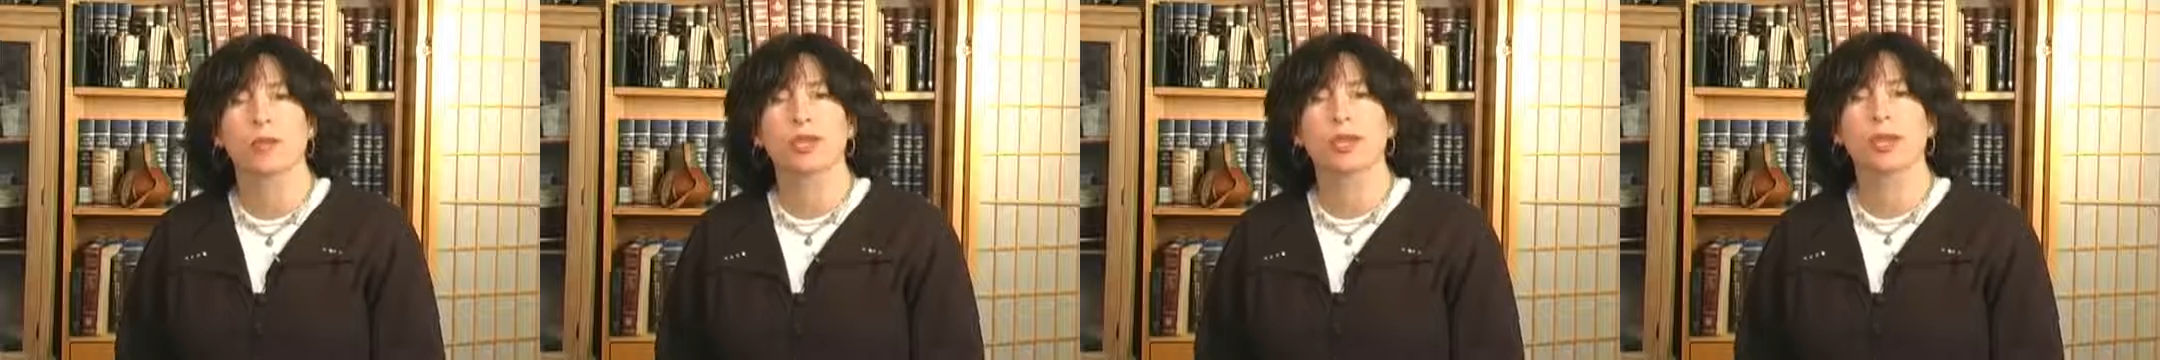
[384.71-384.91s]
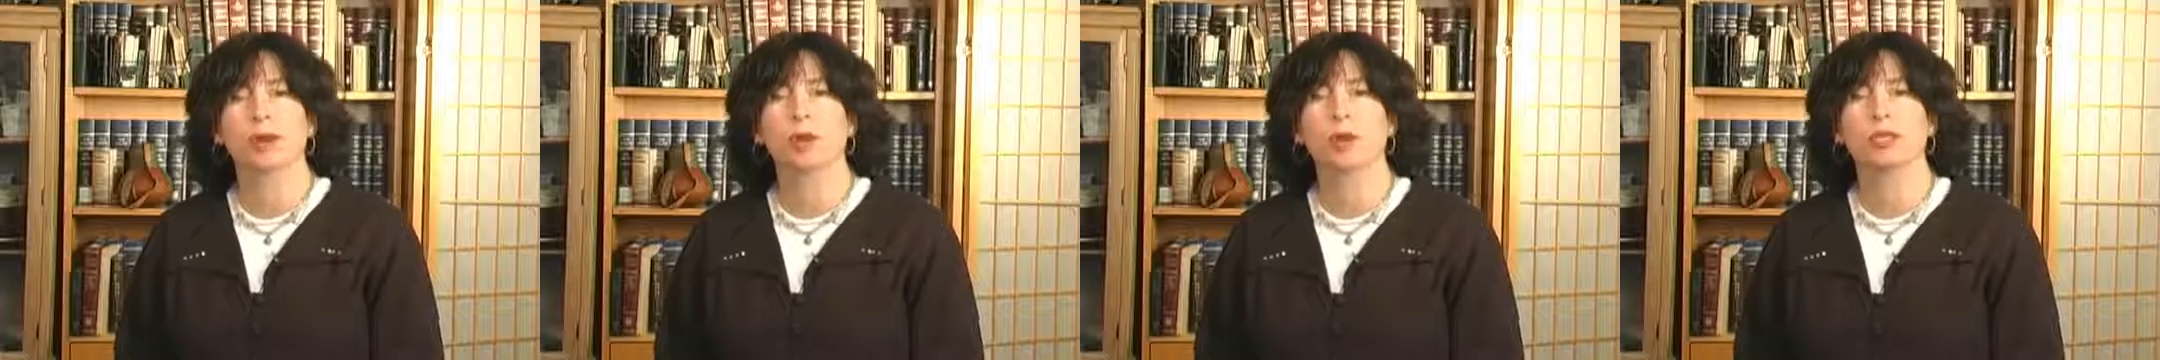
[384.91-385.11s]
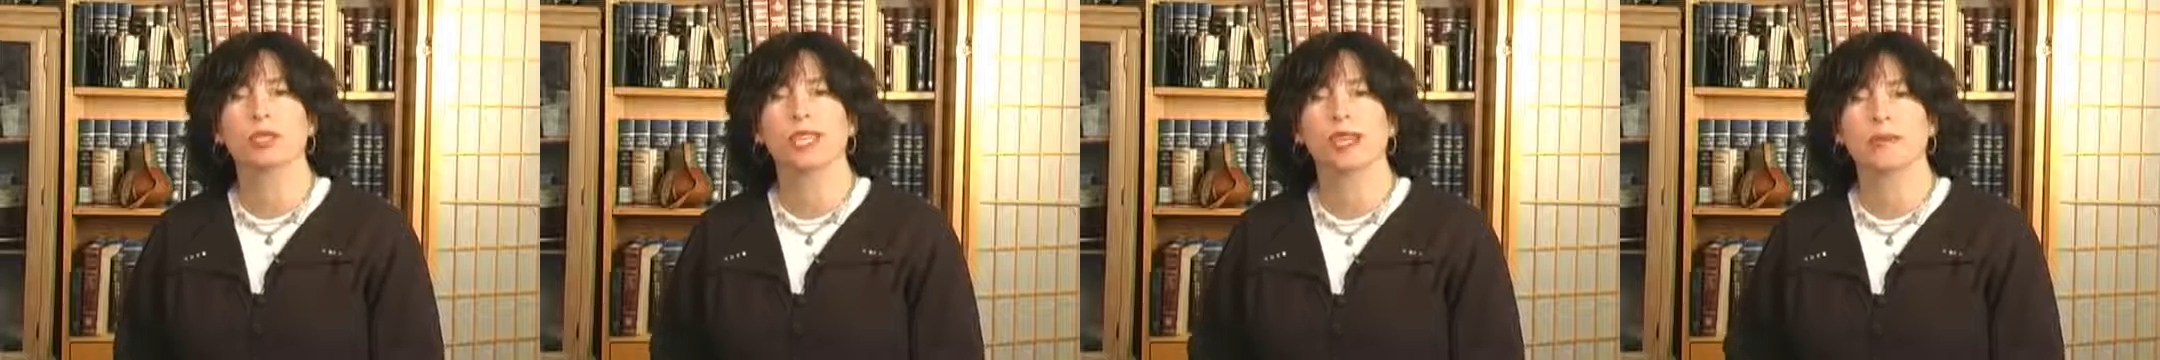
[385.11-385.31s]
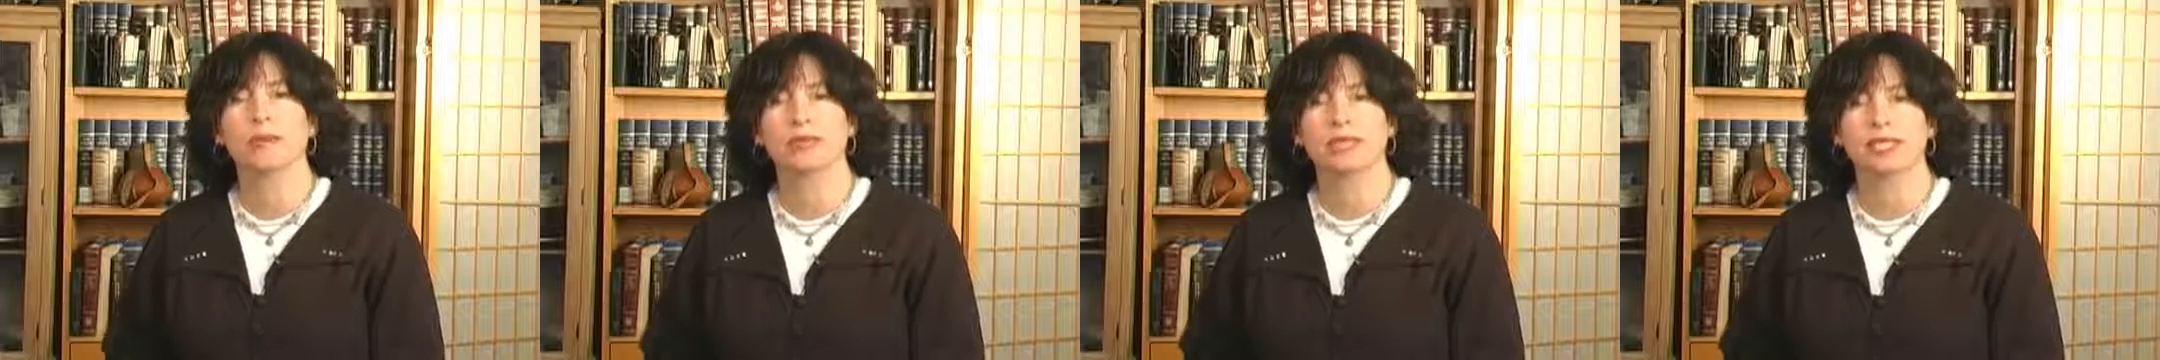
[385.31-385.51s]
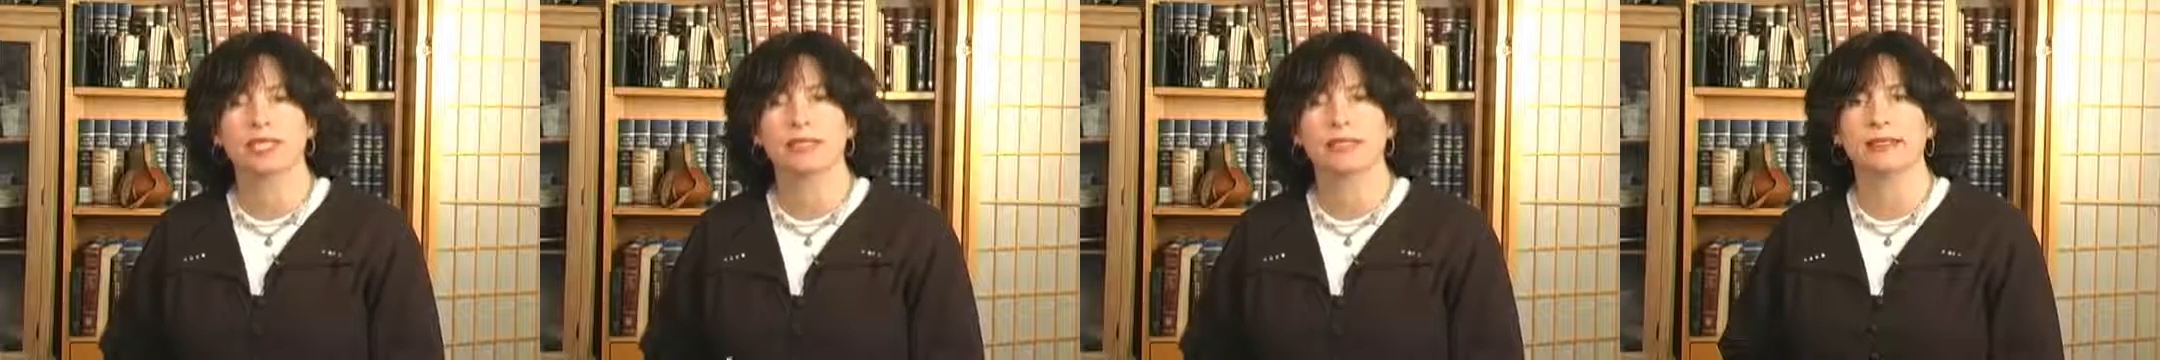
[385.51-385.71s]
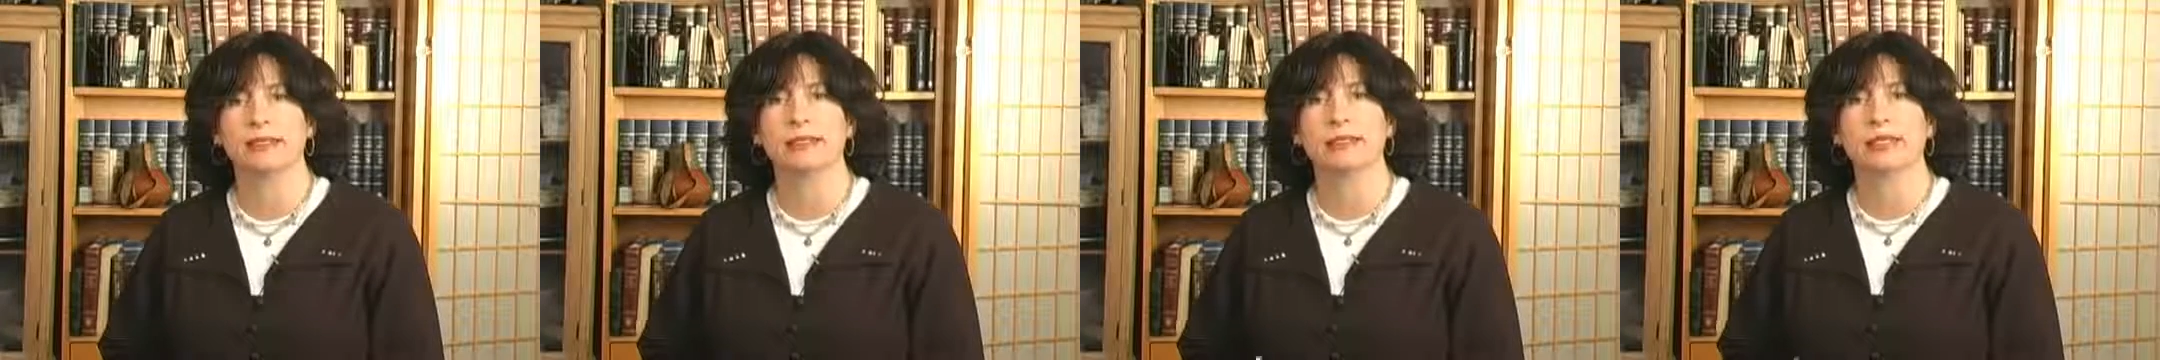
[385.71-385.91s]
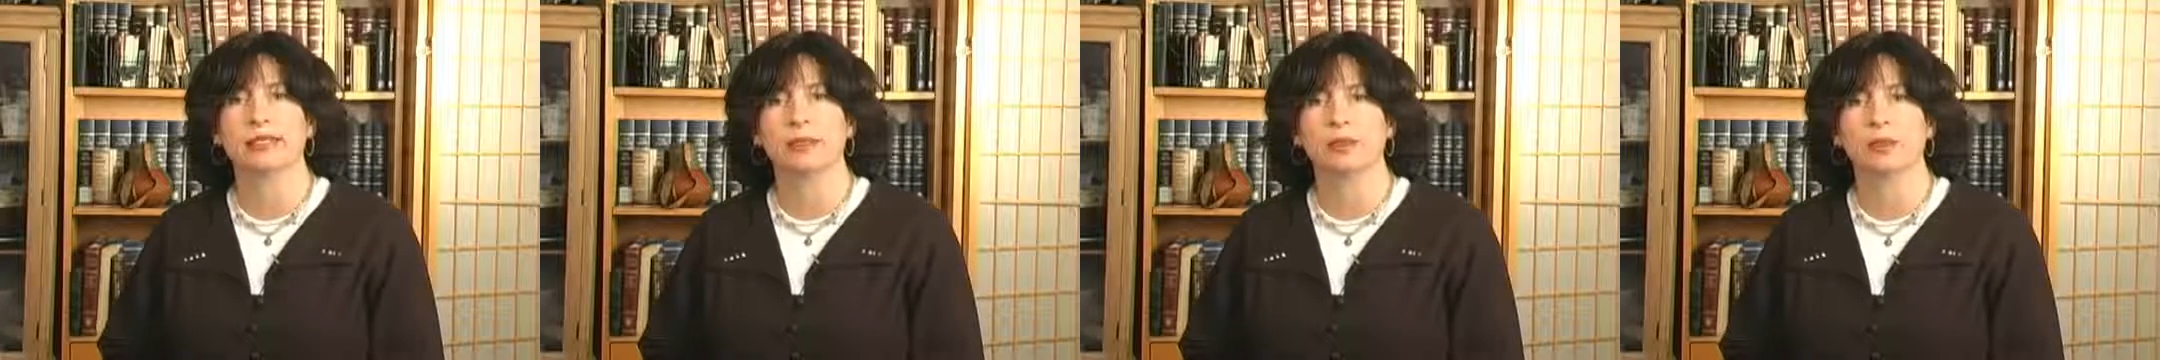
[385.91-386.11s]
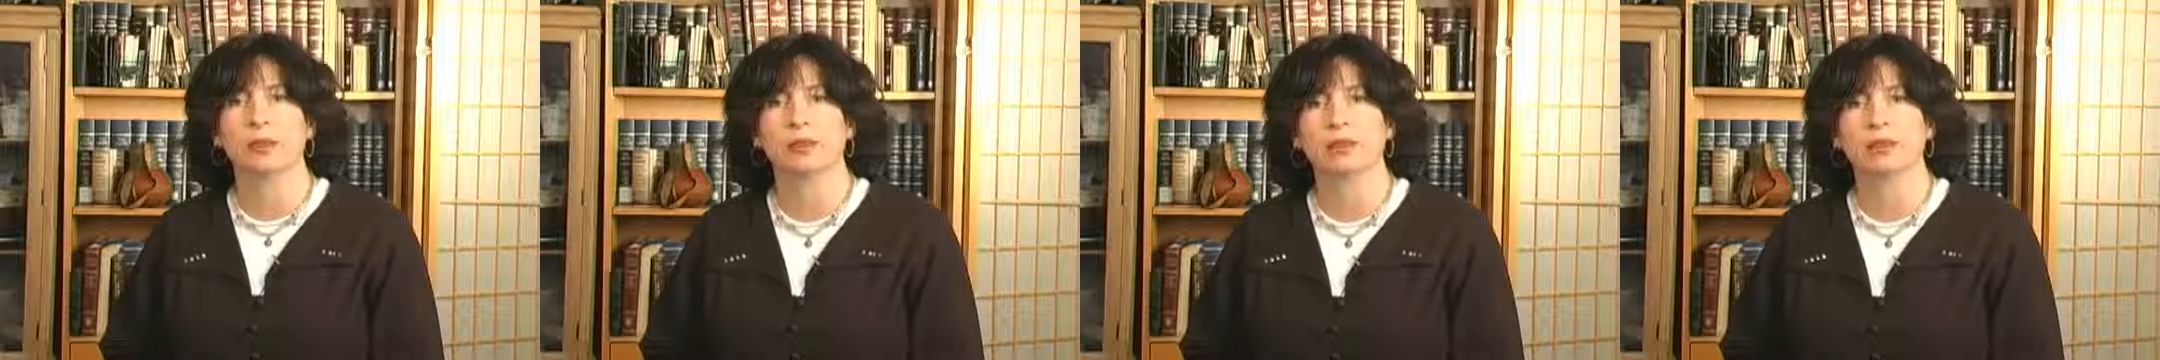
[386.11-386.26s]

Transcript: Because I'm dealing